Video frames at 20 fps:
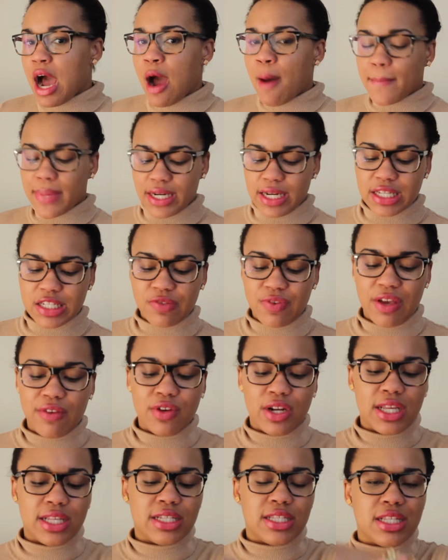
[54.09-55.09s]
My next
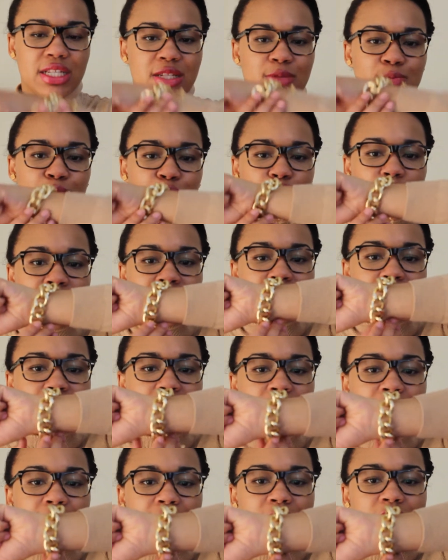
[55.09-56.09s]
favorite is this
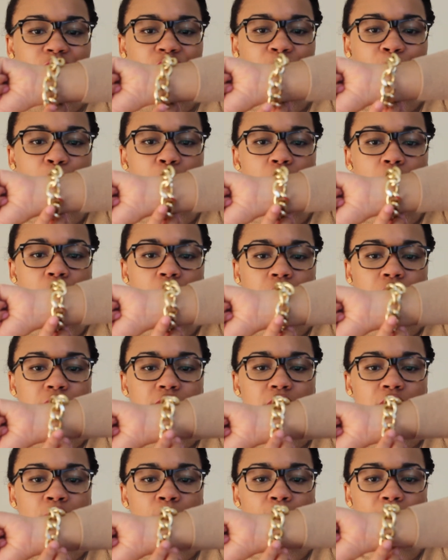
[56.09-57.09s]
bracelet. It is from
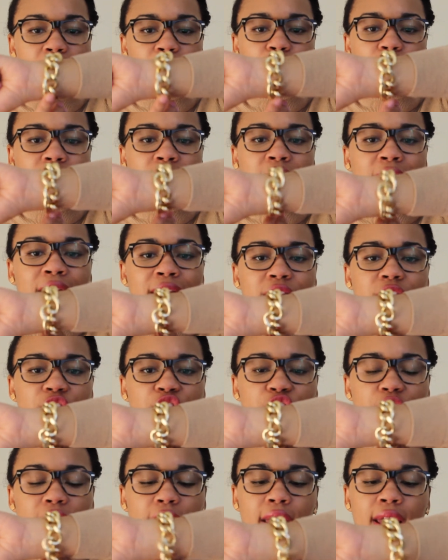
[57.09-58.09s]
Aldo. I really like the
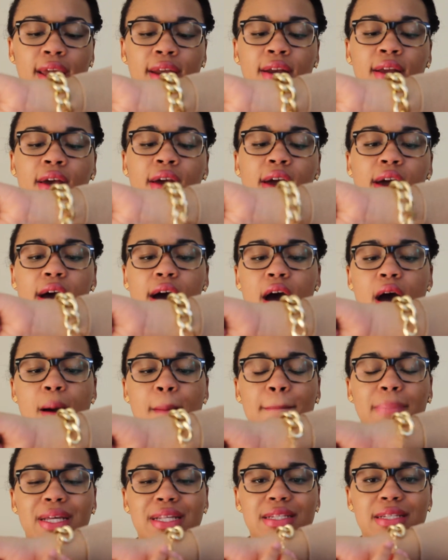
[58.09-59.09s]
chain,
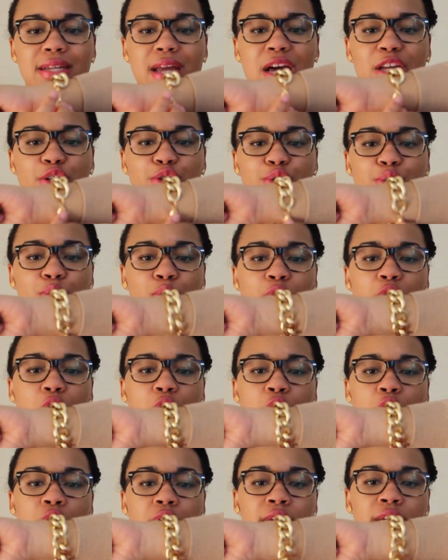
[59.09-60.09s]
but it's not too
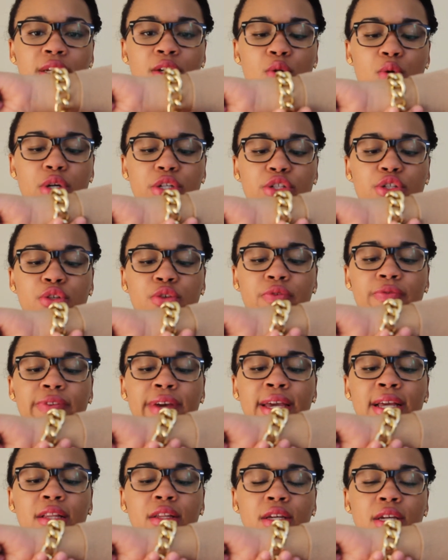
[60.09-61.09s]
gaudy or too
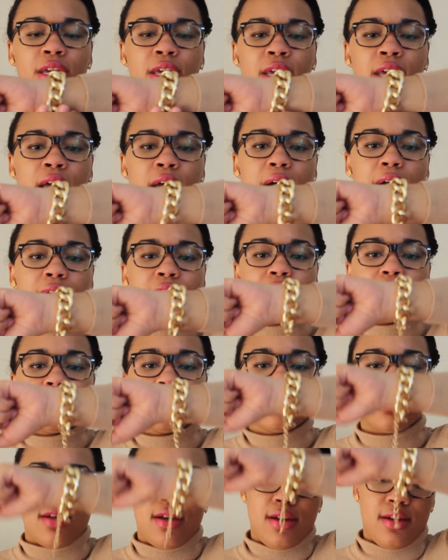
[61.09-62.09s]
fake looking. I
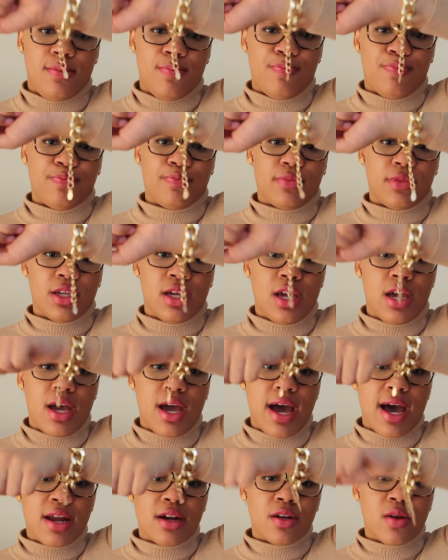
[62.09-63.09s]
just, I
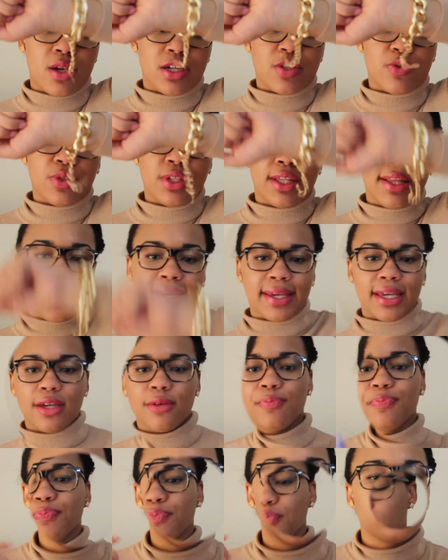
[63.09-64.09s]
don't know, I just really like
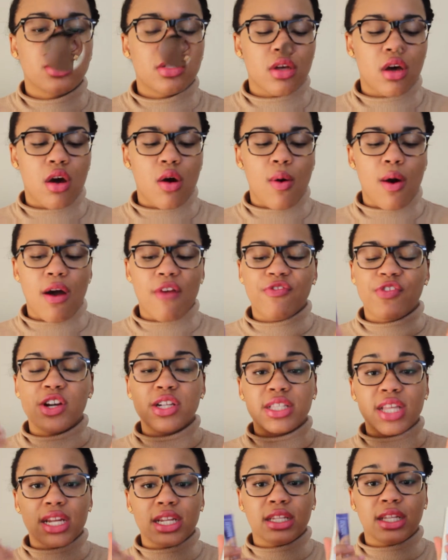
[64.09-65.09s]
it. So
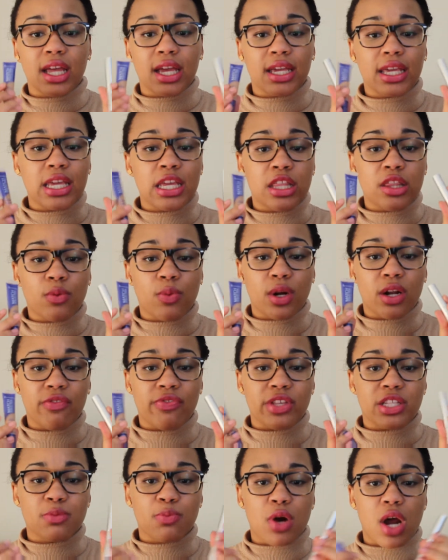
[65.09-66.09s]
first, I didn't like either one
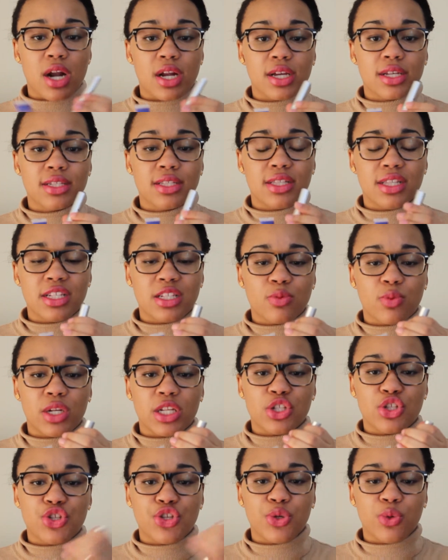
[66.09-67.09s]
of these products. This one
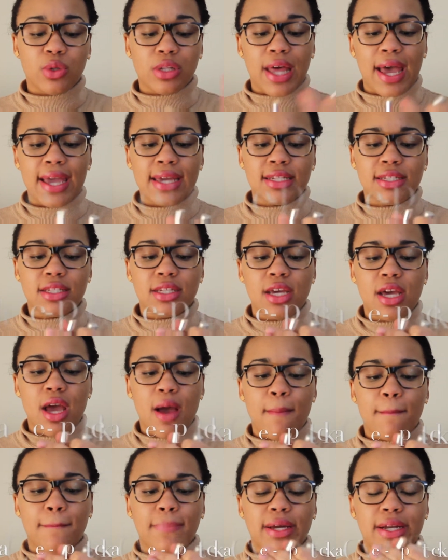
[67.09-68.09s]
is too light,
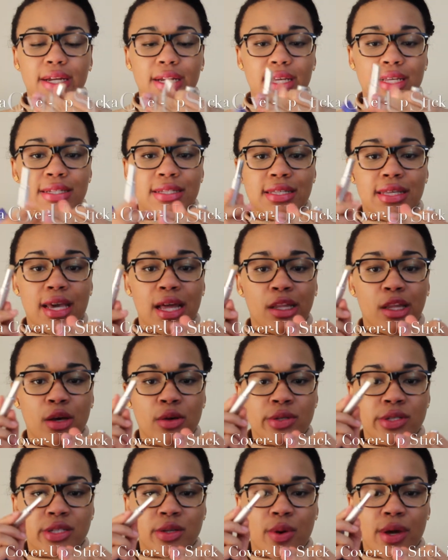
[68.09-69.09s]
but it is
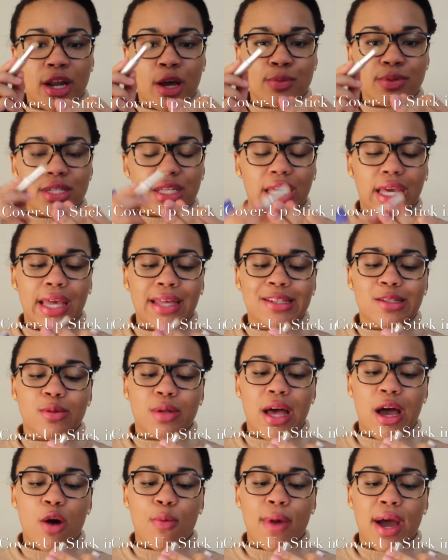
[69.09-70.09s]
yellow, so it helps to
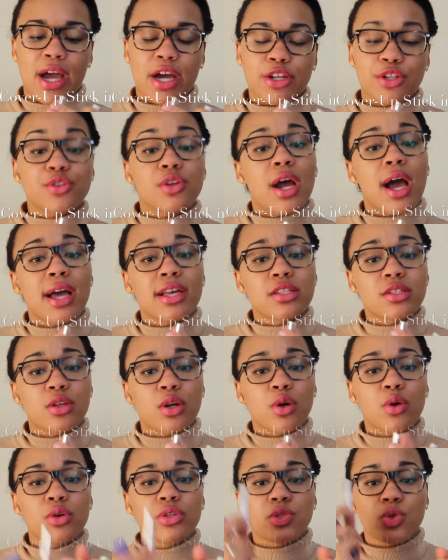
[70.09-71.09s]
cancel out my under eye
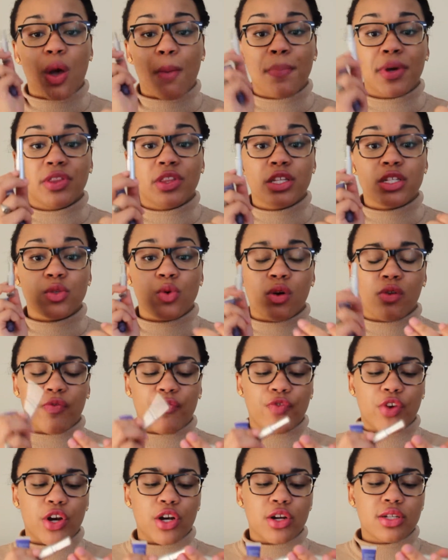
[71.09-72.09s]
circle, so I put this on
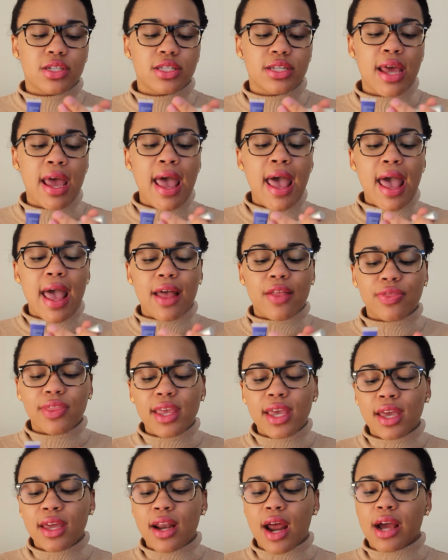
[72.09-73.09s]
first. And
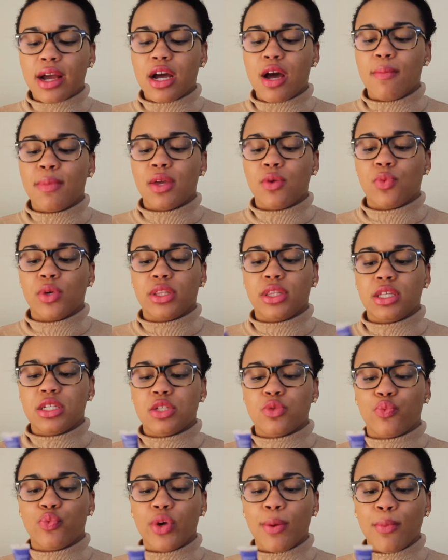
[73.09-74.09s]
then I come in with
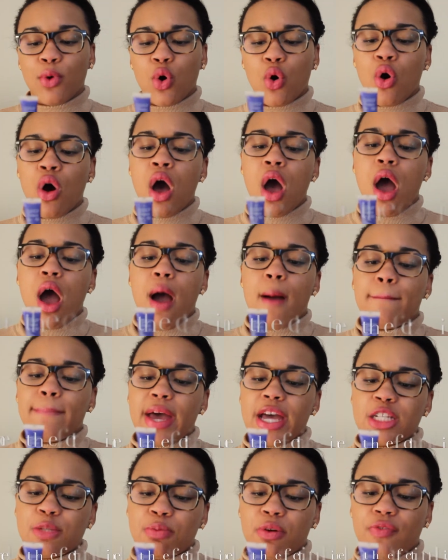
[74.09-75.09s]
this Rimmel
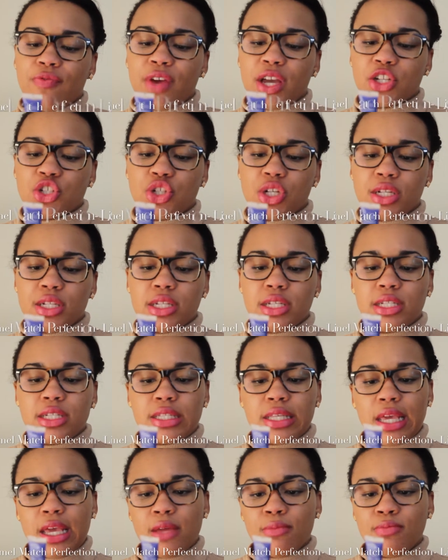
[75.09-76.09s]
Match Perfection
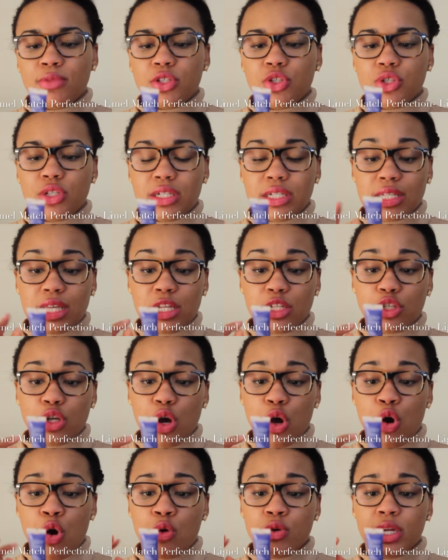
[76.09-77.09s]
Skin
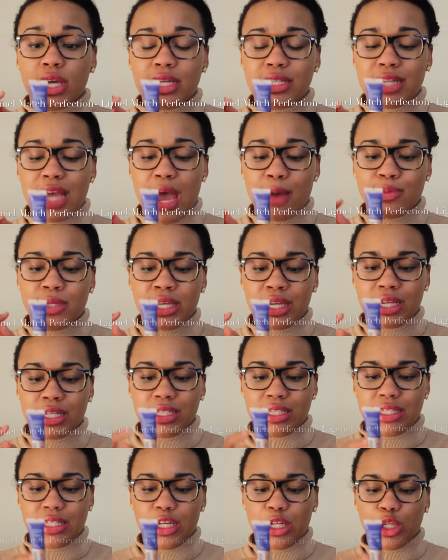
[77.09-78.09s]
Tone Adapting
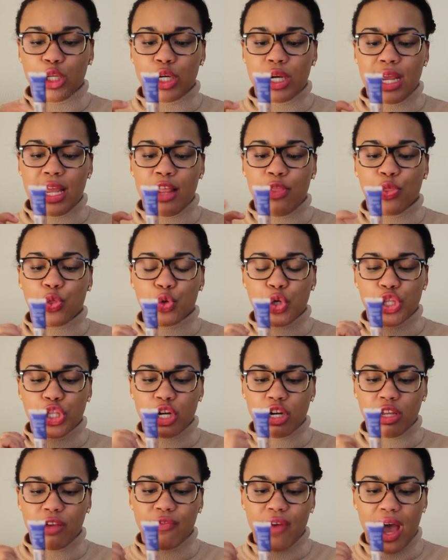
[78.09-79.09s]
Concealer in
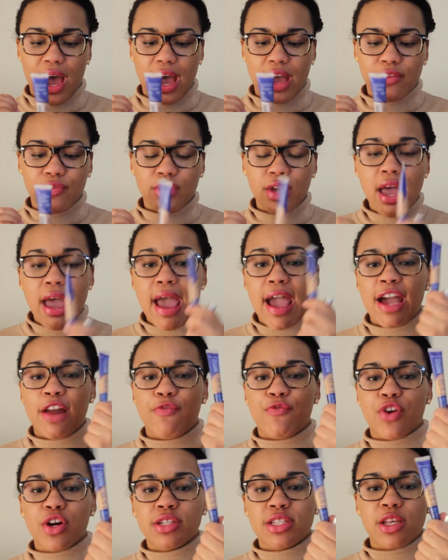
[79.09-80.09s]
335.
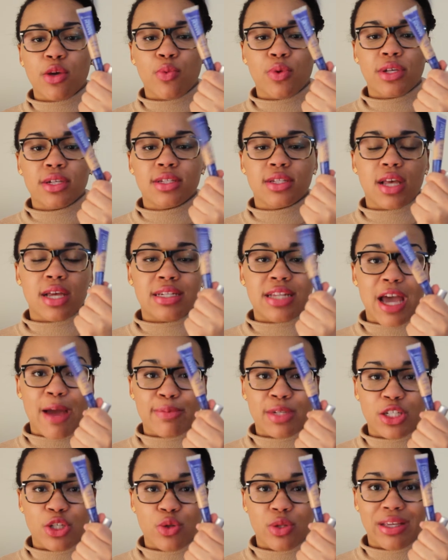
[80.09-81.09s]
At first, it was
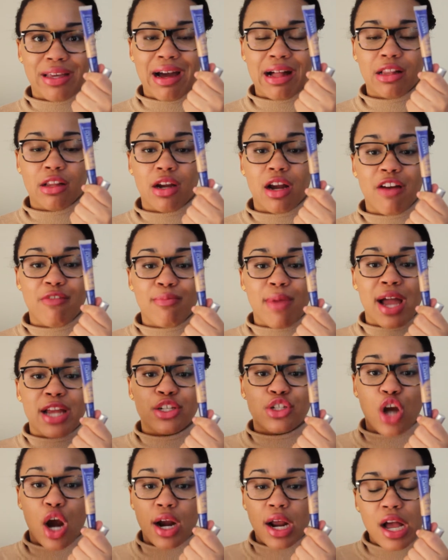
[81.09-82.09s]
adapting to the color of my
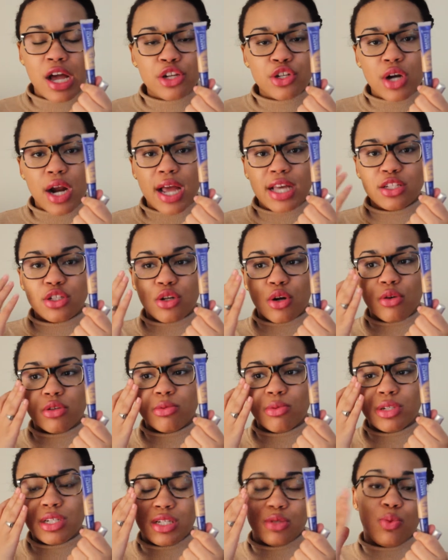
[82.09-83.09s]
dark under eye
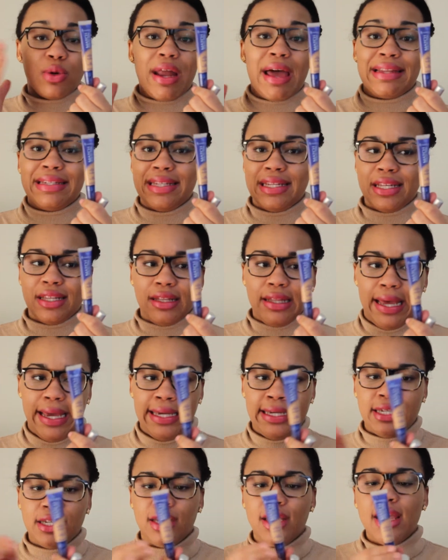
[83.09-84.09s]
circles, which is what I didn't
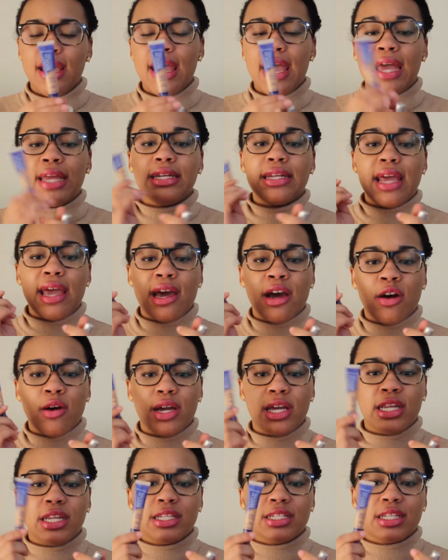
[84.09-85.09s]
like. And now
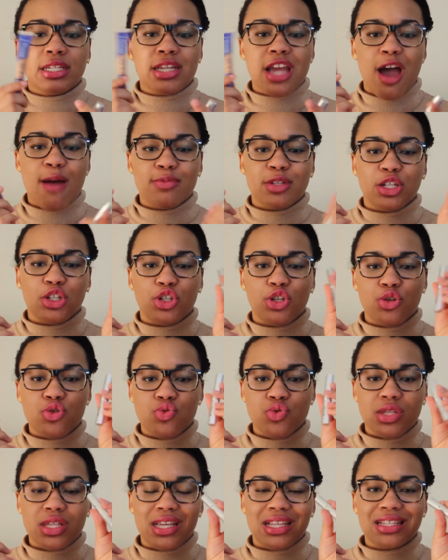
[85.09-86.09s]
it is adapting
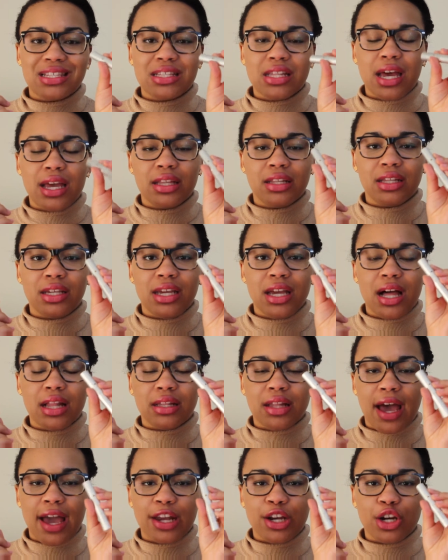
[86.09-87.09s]
to the slightly
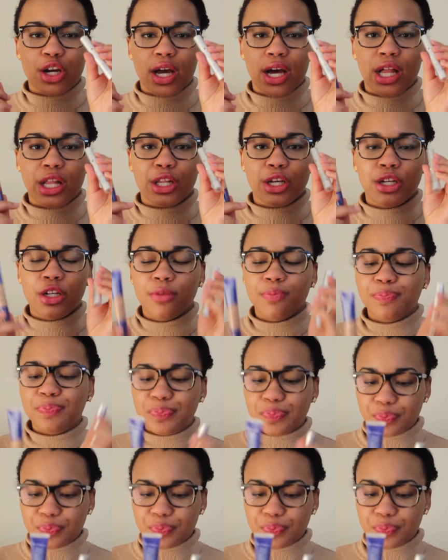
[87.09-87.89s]
lighter color.